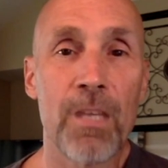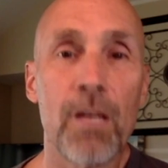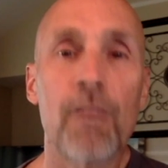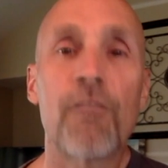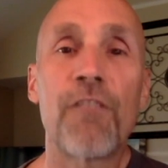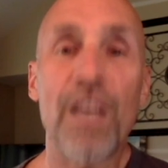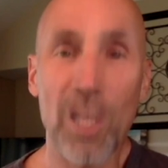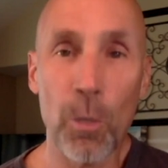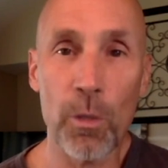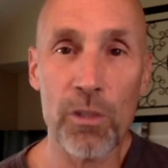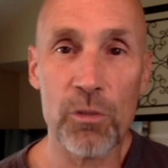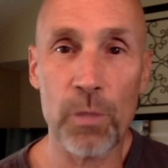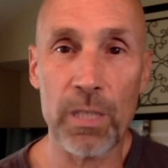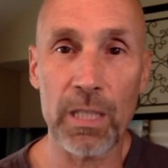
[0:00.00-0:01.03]
Fellow
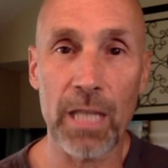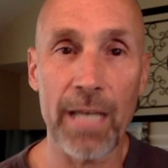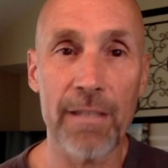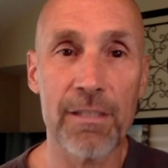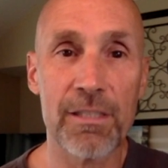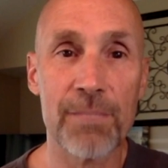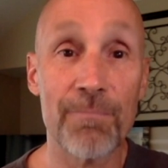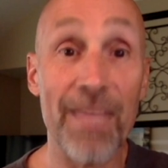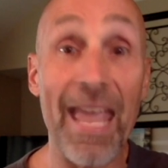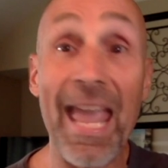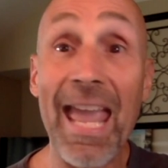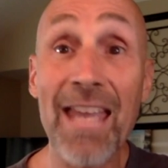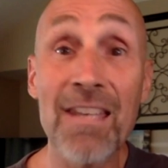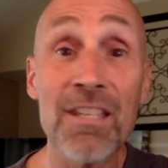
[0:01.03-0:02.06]
Israelites,
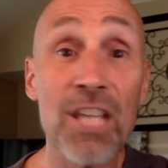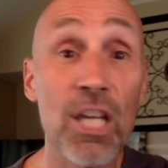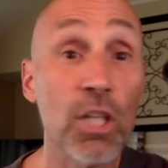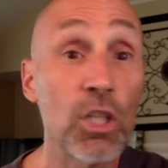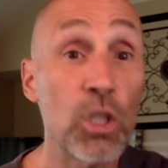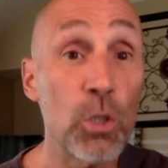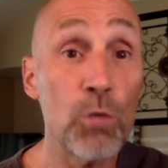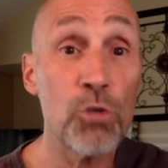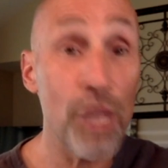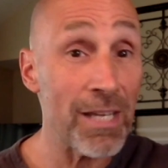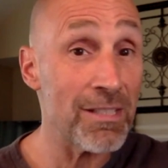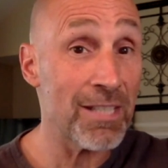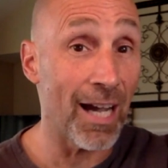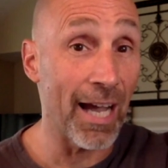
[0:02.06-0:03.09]
and you
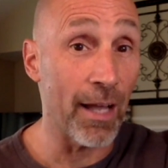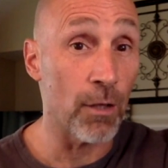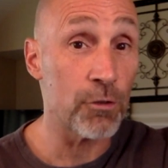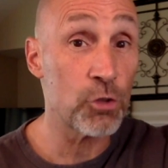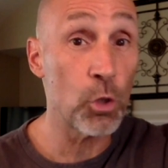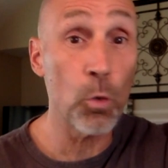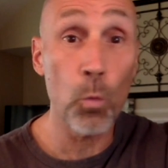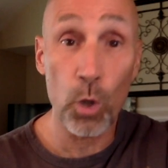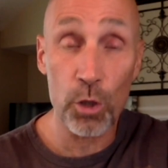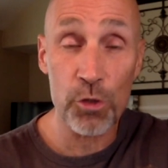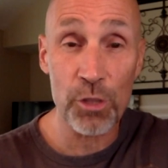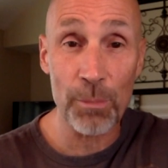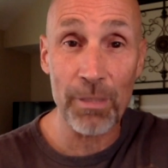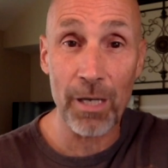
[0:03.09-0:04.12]
Gentiles who
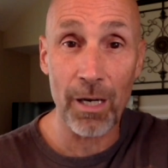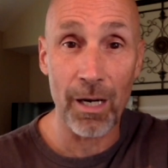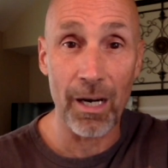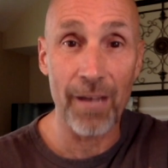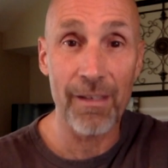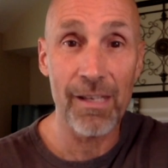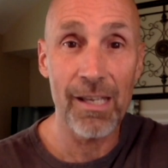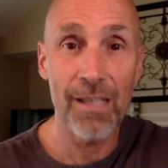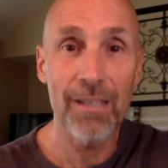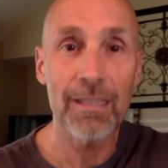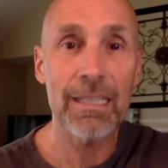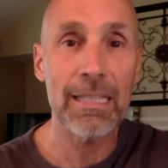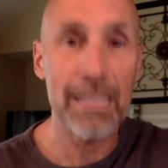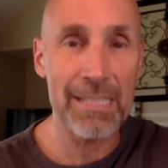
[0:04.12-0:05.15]
worship God,
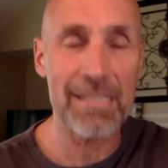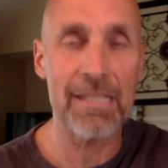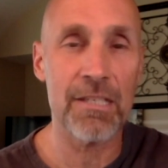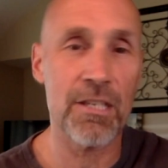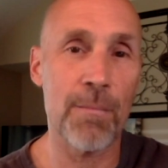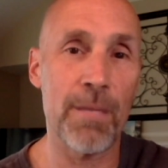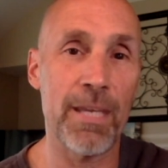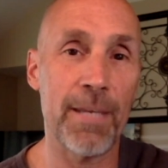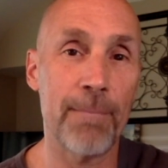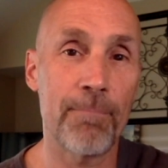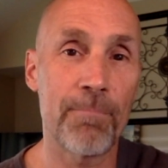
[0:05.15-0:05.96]
listen to me.